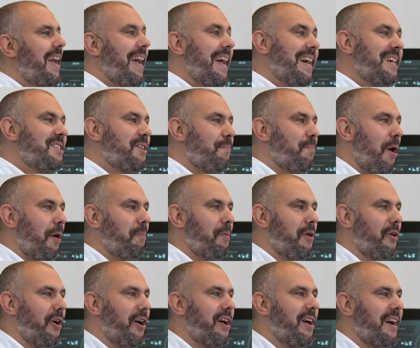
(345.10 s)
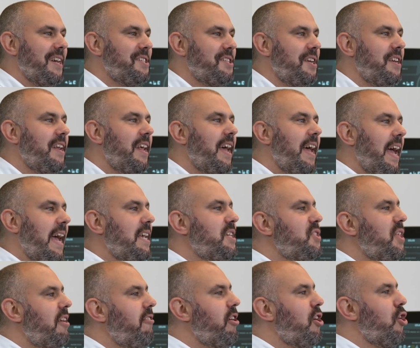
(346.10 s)
Here's a popular question: is
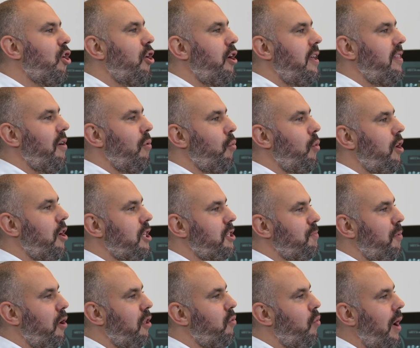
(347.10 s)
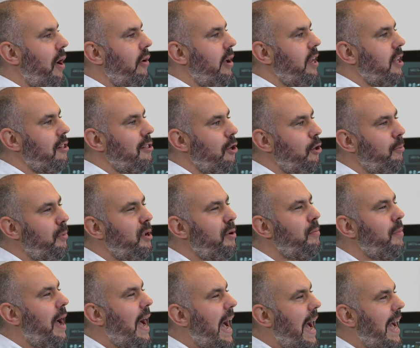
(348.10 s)
there a coating that works both well in
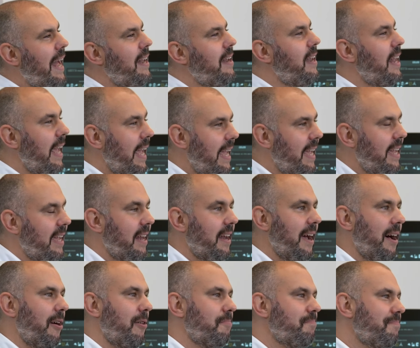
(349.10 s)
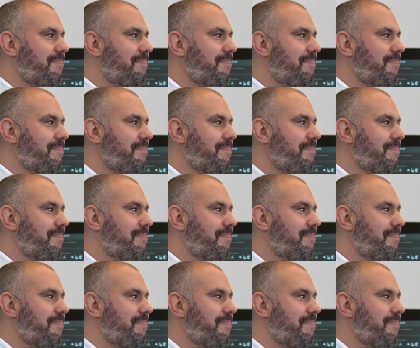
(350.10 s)
aluminum and Inconel?